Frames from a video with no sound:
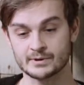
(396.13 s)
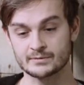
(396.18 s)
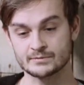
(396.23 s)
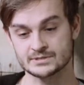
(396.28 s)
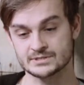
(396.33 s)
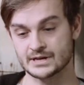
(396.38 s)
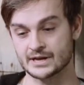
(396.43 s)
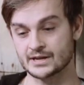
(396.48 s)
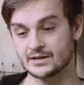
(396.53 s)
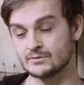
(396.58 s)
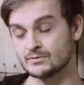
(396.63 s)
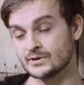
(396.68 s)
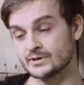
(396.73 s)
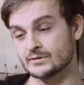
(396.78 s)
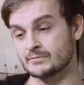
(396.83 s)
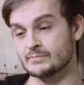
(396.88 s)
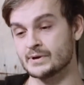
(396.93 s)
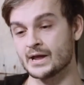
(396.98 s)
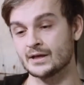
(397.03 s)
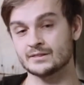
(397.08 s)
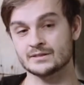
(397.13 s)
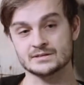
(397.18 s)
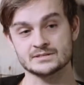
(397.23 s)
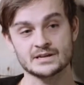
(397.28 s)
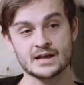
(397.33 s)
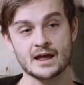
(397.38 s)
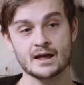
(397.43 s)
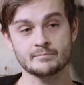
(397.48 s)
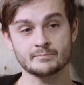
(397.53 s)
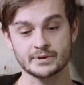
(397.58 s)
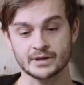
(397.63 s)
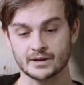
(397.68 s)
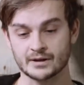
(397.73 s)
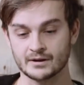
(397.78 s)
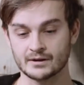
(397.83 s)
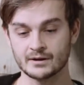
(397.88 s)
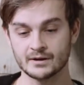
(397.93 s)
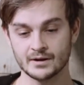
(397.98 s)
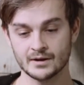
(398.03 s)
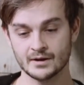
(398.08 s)
It was like, you either make this
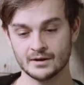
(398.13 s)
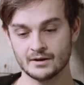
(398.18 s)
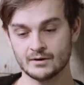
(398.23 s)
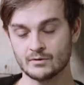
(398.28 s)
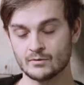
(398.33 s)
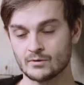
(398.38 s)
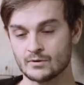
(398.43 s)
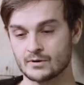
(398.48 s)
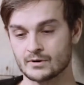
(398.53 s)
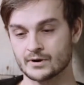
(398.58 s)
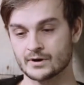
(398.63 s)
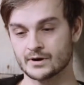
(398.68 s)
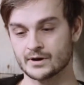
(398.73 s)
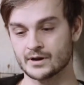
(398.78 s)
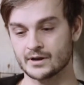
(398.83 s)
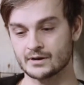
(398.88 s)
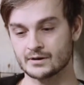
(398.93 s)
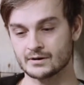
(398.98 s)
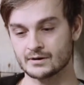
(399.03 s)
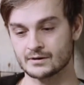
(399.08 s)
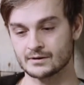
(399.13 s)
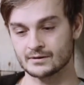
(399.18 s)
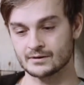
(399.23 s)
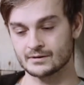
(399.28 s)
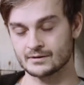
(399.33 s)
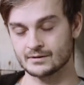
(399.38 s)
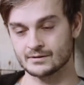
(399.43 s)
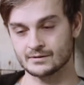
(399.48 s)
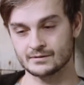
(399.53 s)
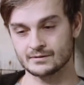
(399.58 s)
happen or you're